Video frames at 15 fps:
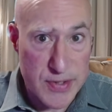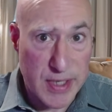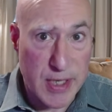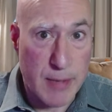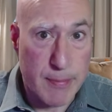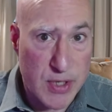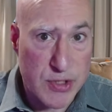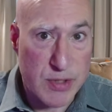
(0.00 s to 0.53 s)
like
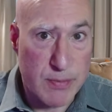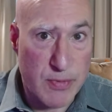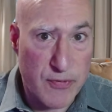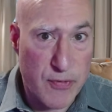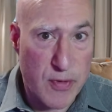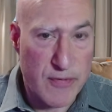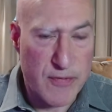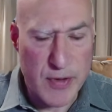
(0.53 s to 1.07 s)
I mentioned
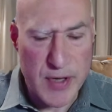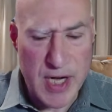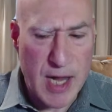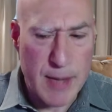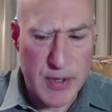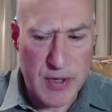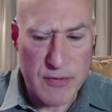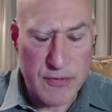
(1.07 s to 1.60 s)
before, very
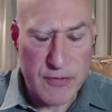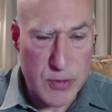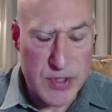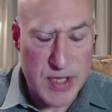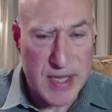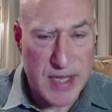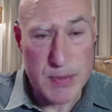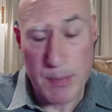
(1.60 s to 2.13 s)
common in
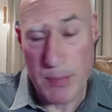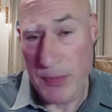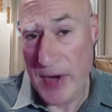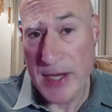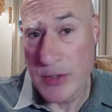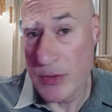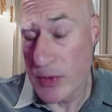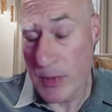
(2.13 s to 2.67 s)
photons,
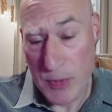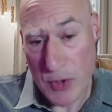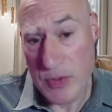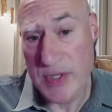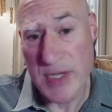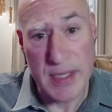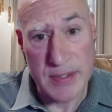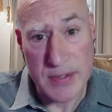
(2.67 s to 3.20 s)
brand new to
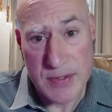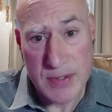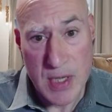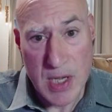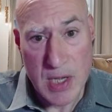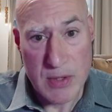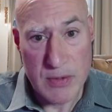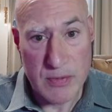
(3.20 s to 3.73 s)
protons,
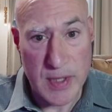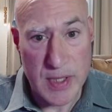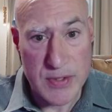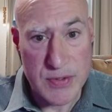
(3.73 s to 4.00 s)
right?